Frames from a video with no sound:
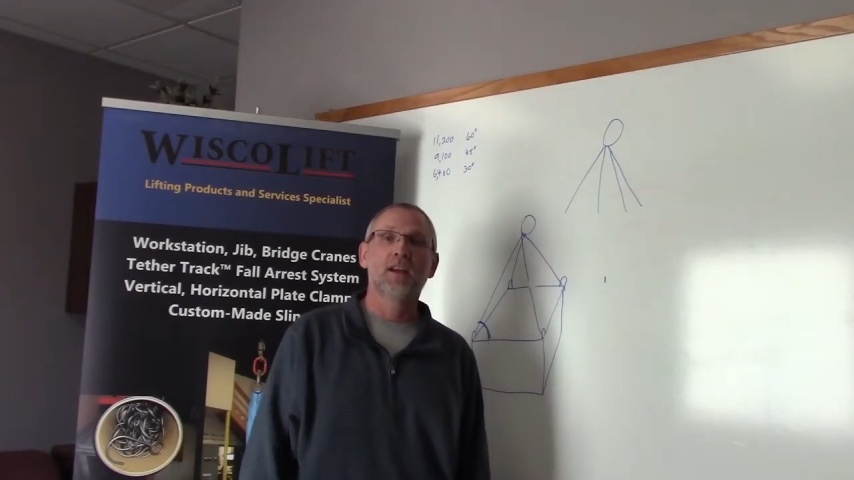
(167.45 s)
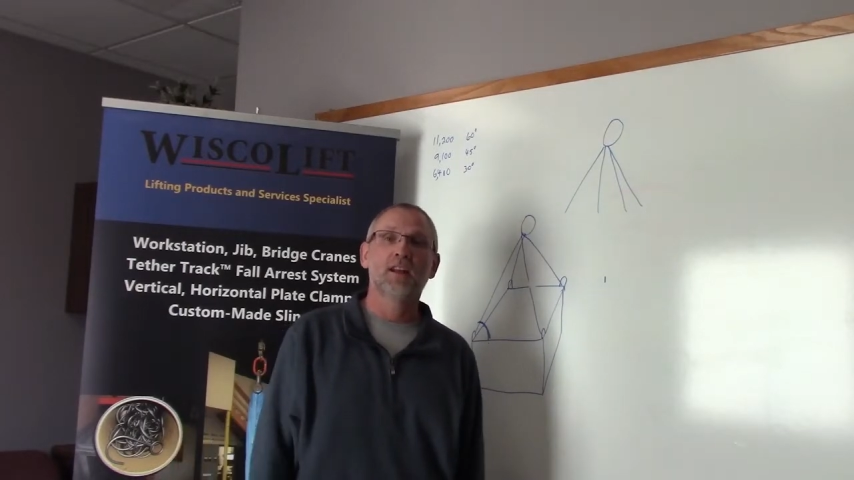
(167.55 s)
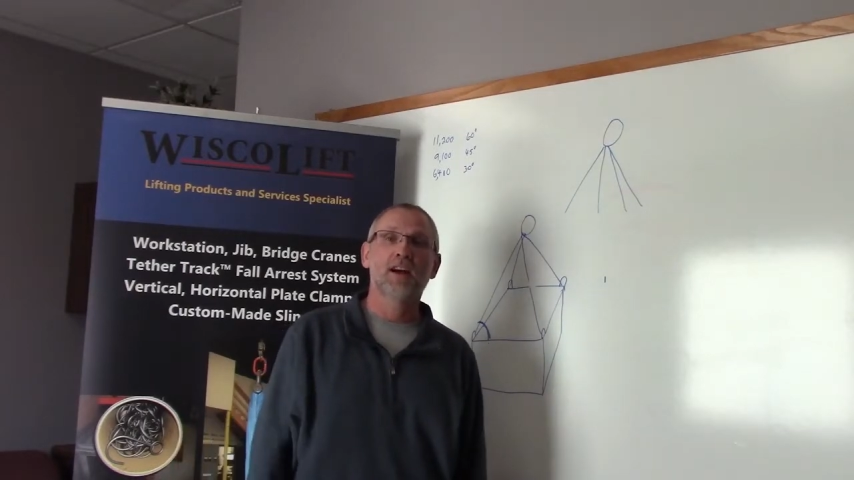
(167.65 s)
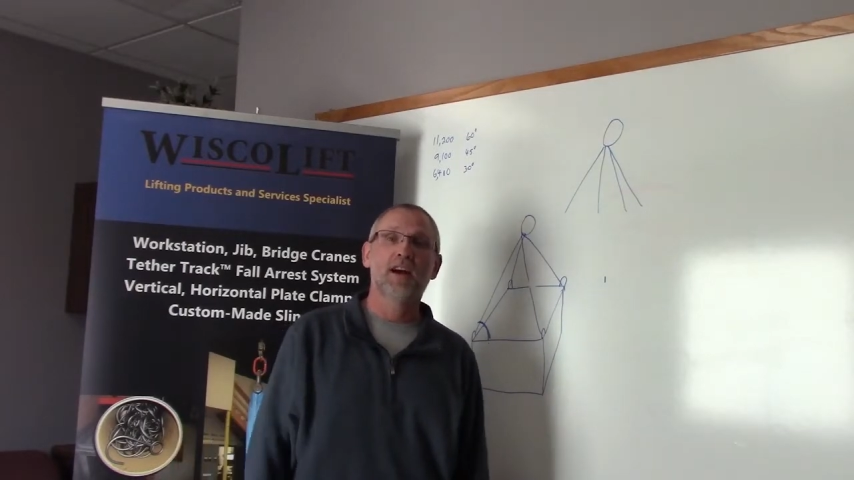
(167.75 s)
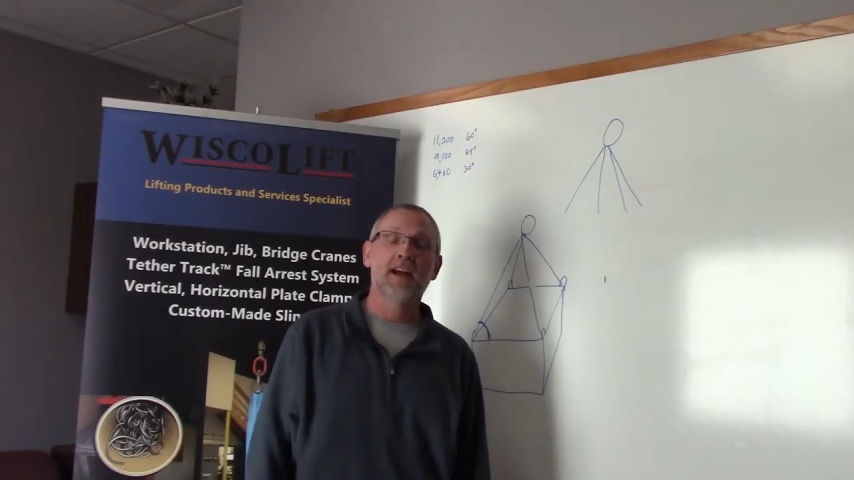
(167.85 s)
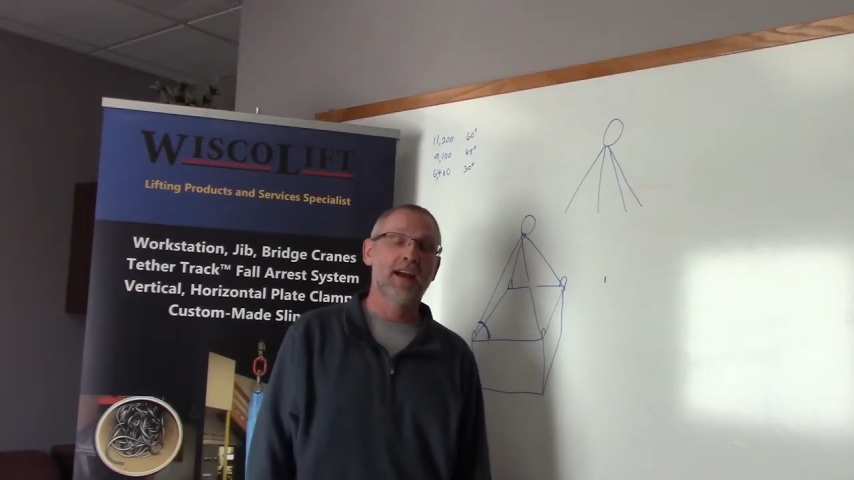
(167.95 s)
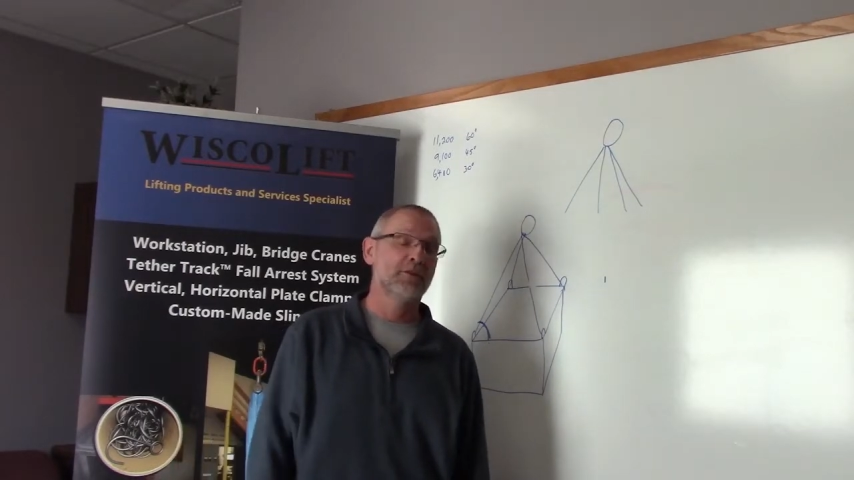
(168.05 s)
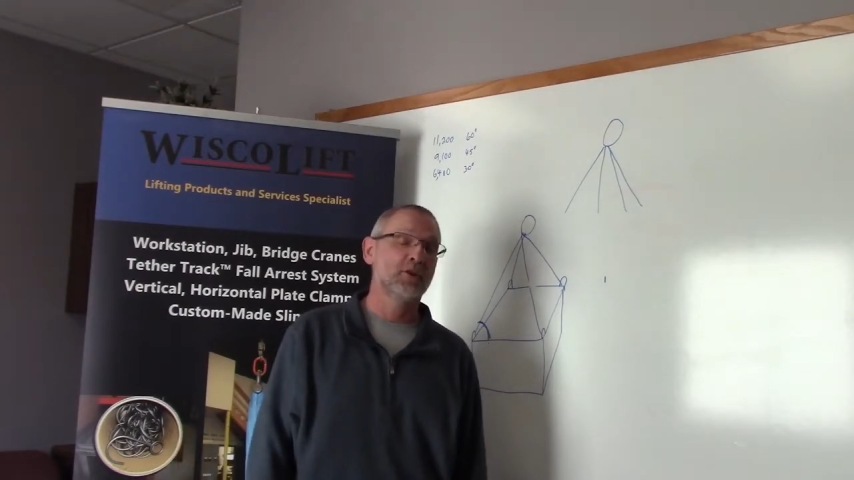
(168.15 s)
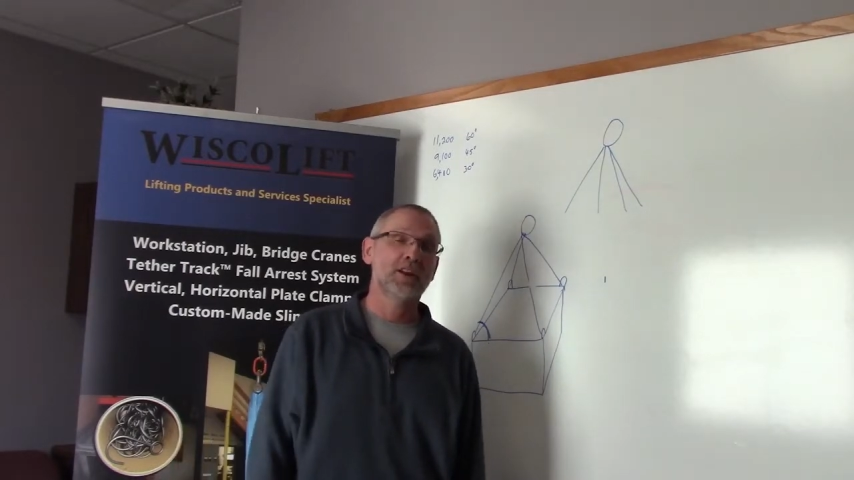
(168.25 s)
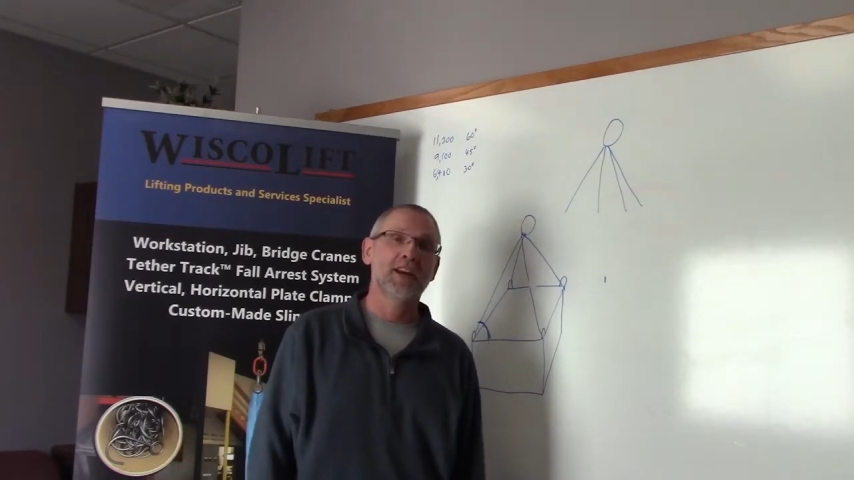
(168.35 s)
and have
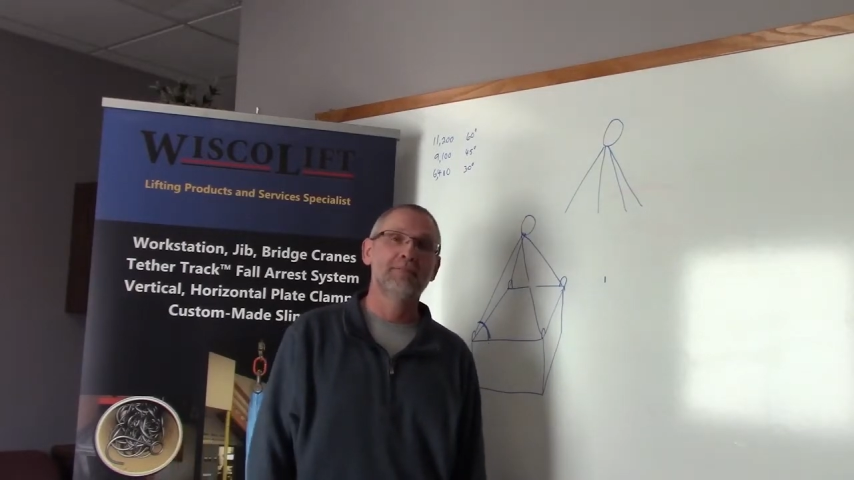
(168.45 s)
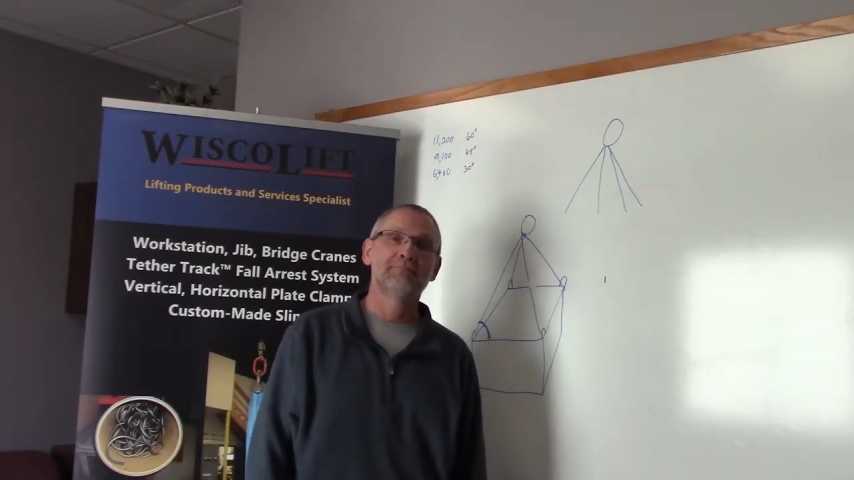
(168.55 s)
a good day.